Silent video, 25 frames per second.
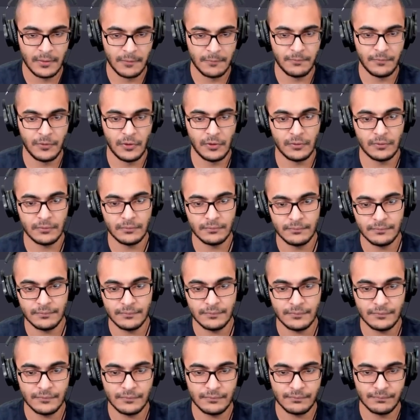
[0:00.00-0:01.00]

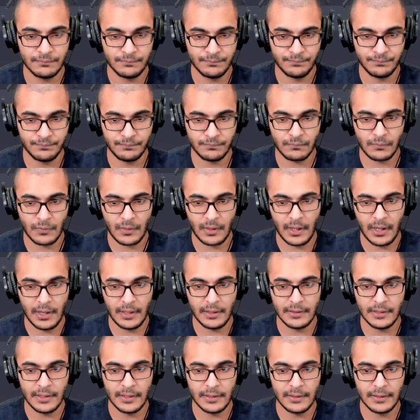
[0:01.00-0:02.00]

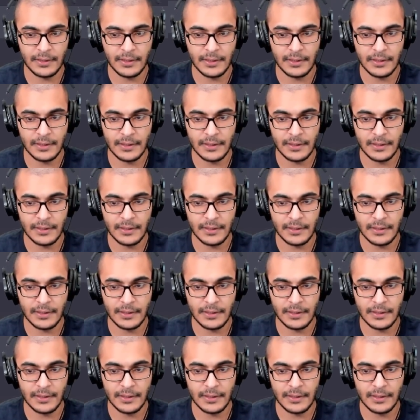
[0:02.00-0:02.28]
and then